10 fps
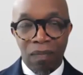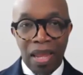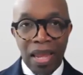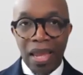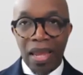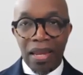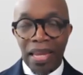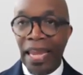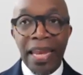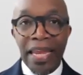in
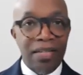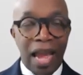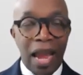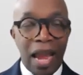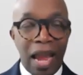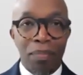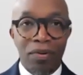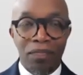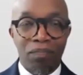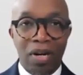any type
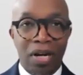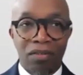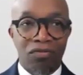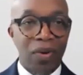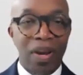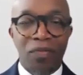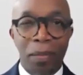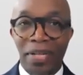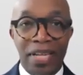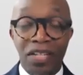of
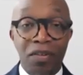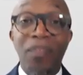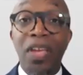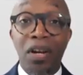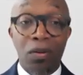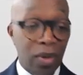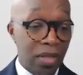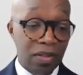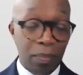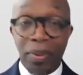transportation vehicle, whether
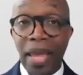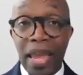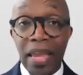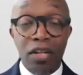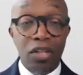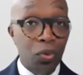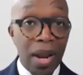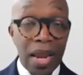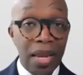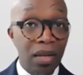it's a plane, a
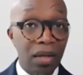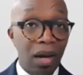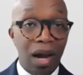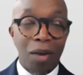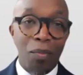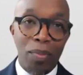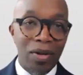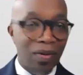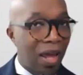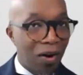train, an
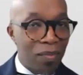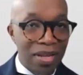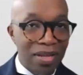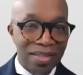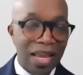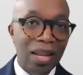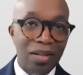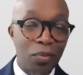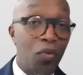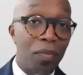automobile, and I don't mean to sound like
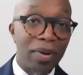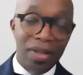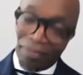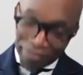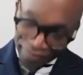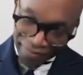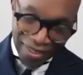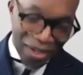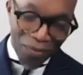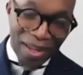the movie, but
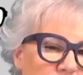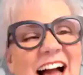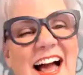anyway,